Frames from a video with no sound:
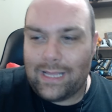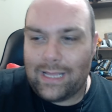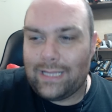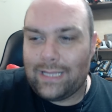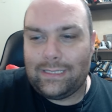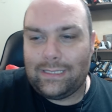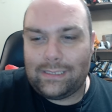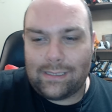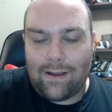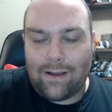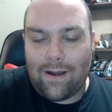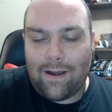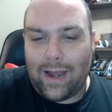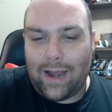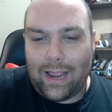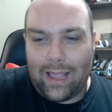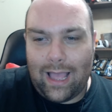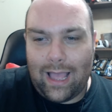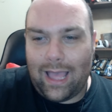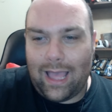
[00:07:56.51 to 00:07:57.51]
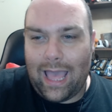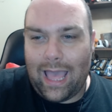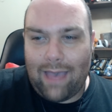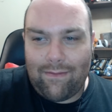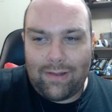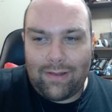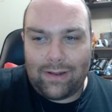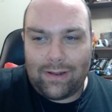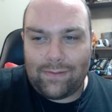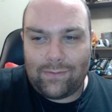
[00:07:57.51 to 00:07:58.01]
Sorry, I
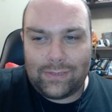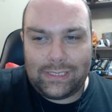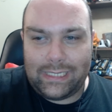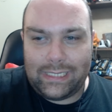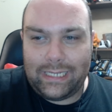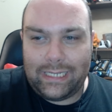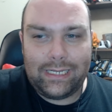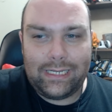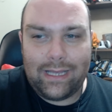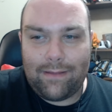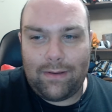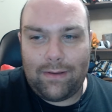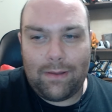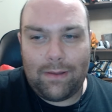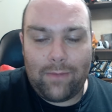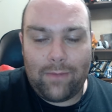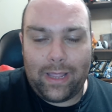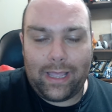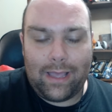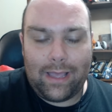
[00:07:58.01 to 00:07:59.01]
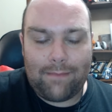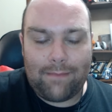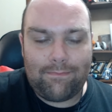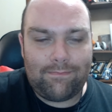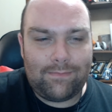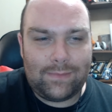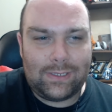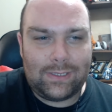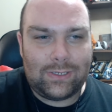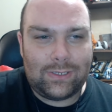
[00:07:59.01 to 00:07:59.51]
haven't seen Gundam Wing. I'm
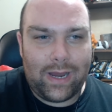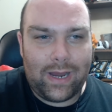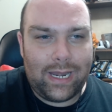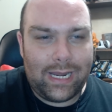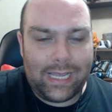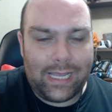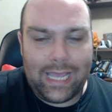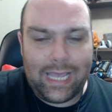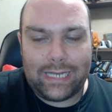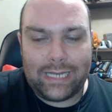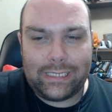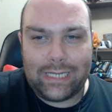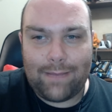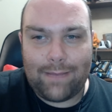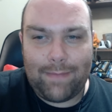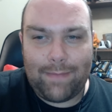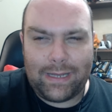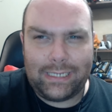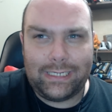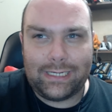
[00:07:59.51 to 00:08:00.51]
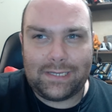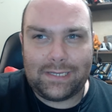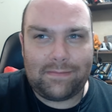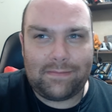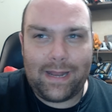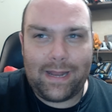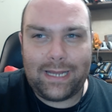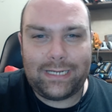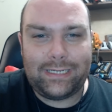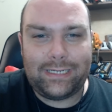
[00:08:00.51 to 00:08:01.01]
trying to catch up. I just
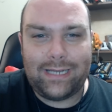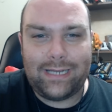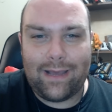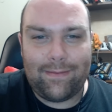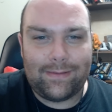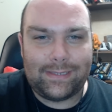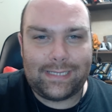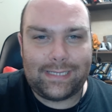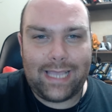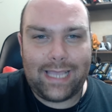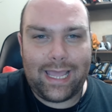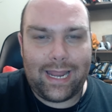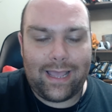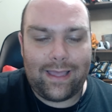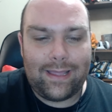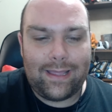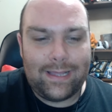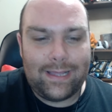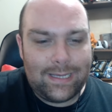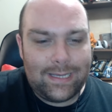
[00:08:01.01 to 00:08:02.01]
finished Double Zeta.